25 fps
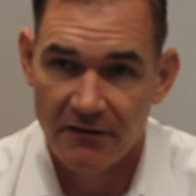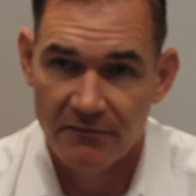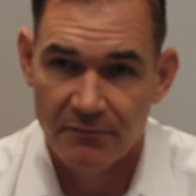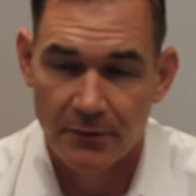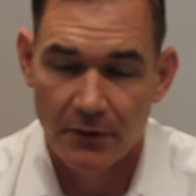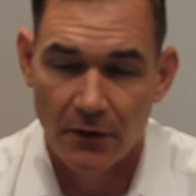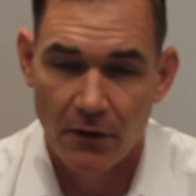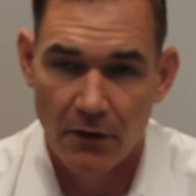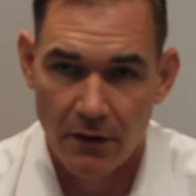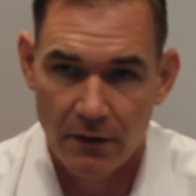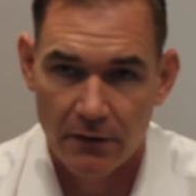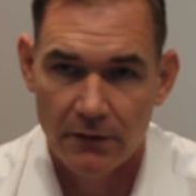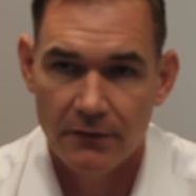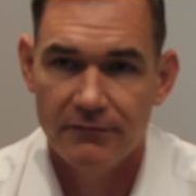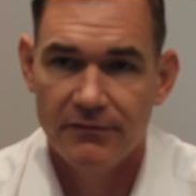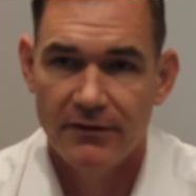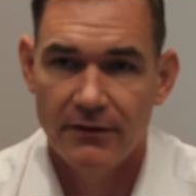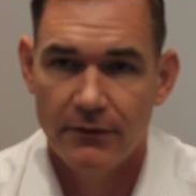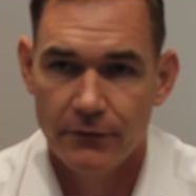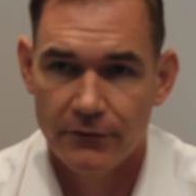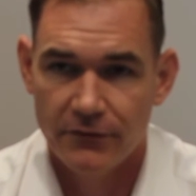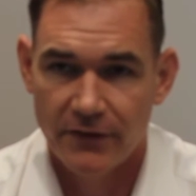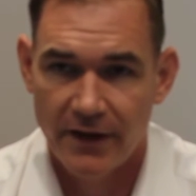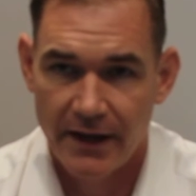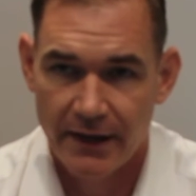but all of
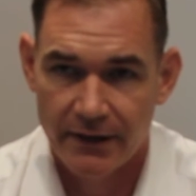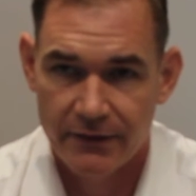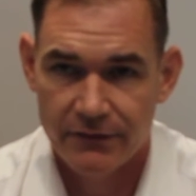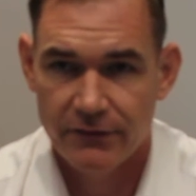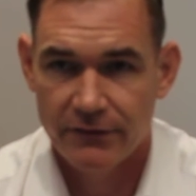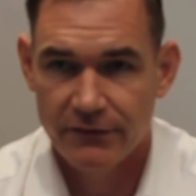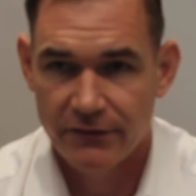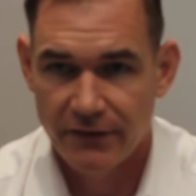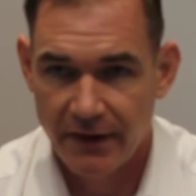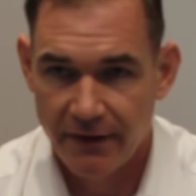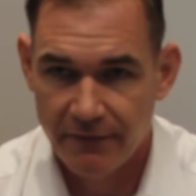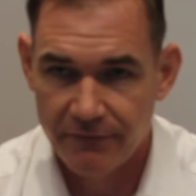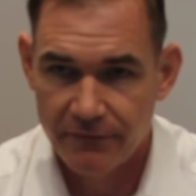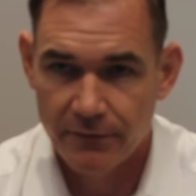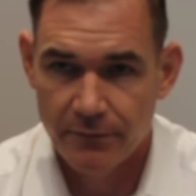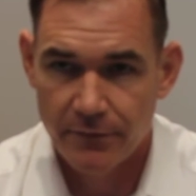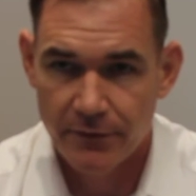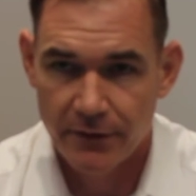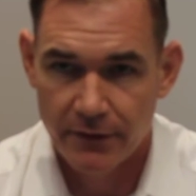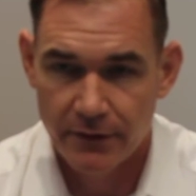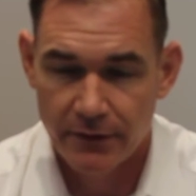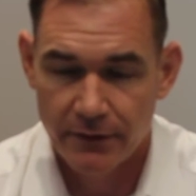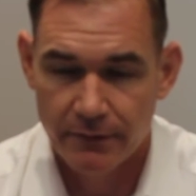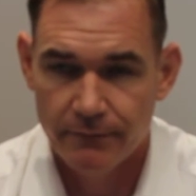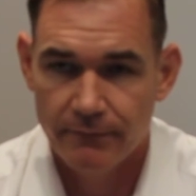those actions have to
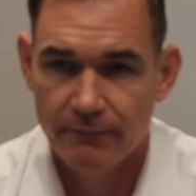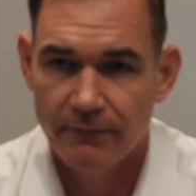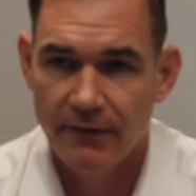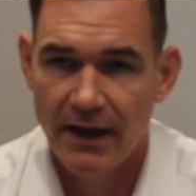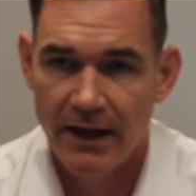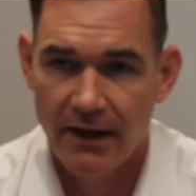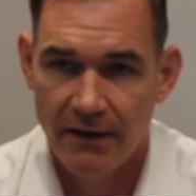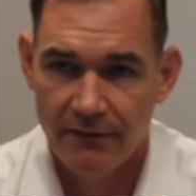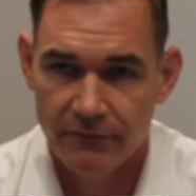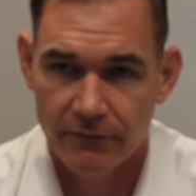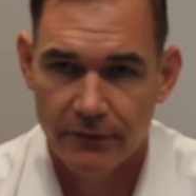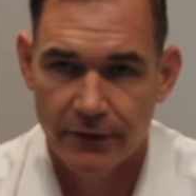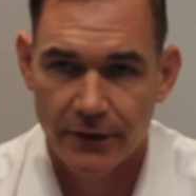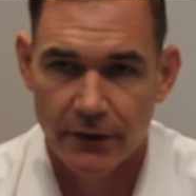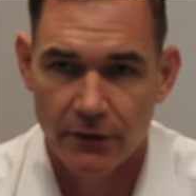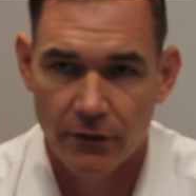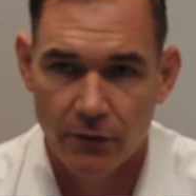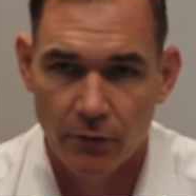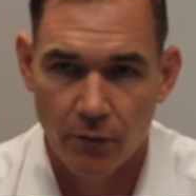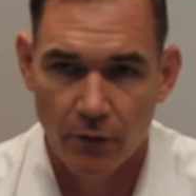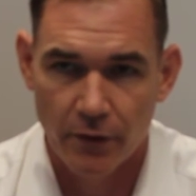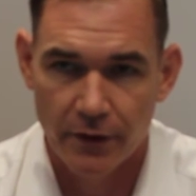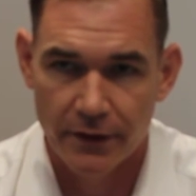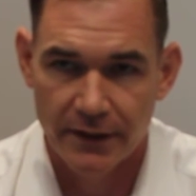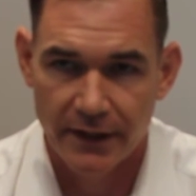be heavily
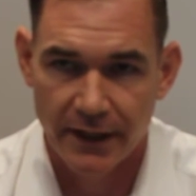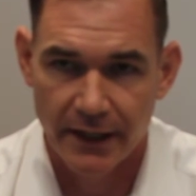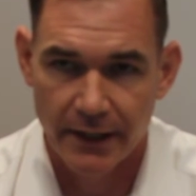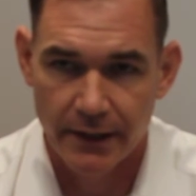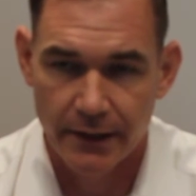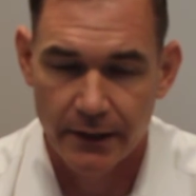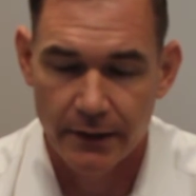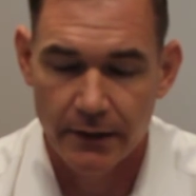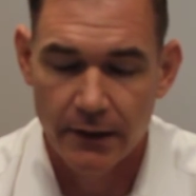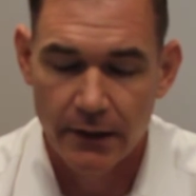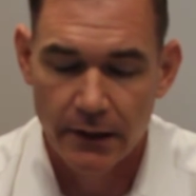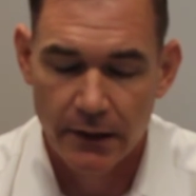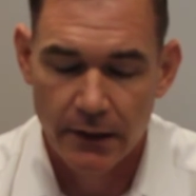coordinated.